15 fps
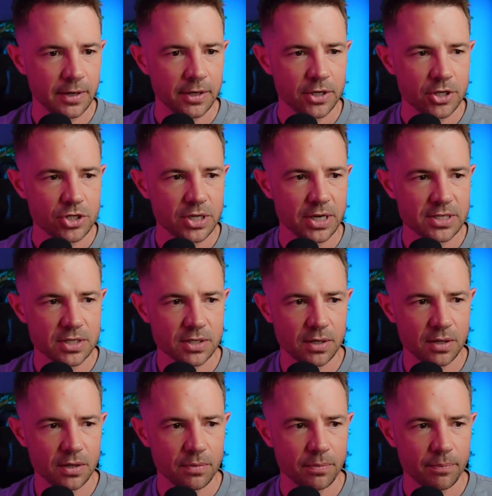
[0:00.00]
She has
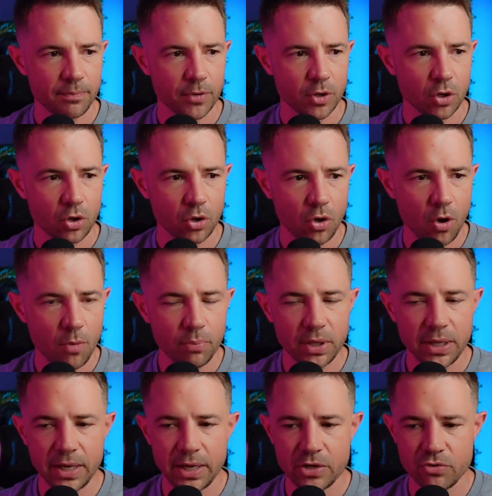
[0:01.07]
a
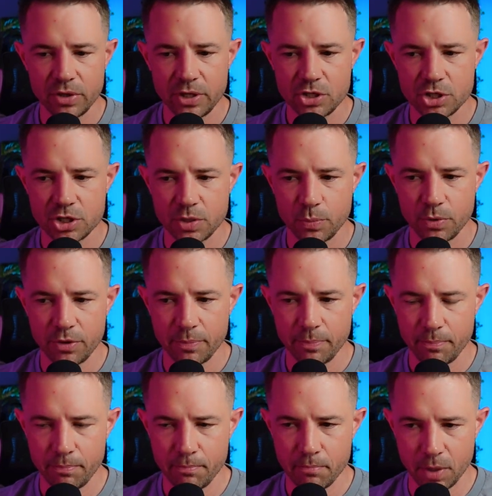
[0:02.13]
complicated relationship with her
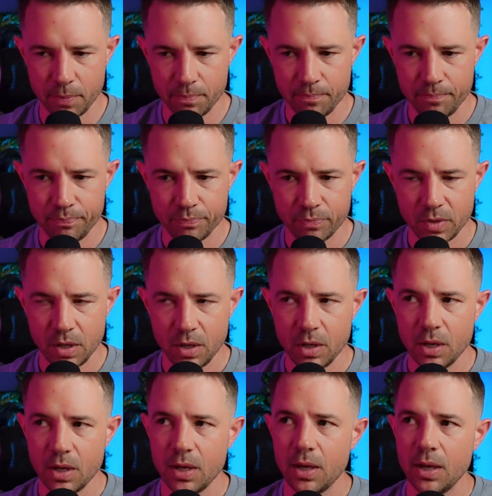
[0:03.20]
mum,
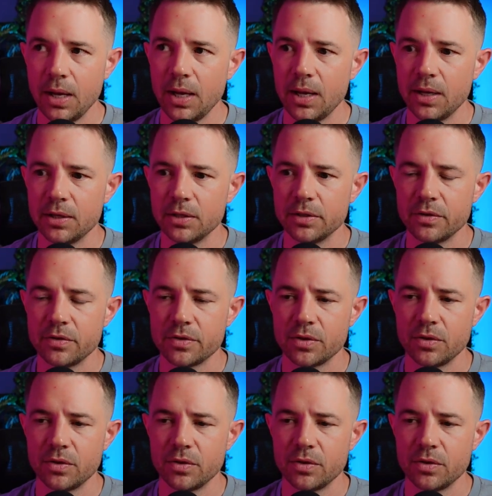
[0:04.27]
and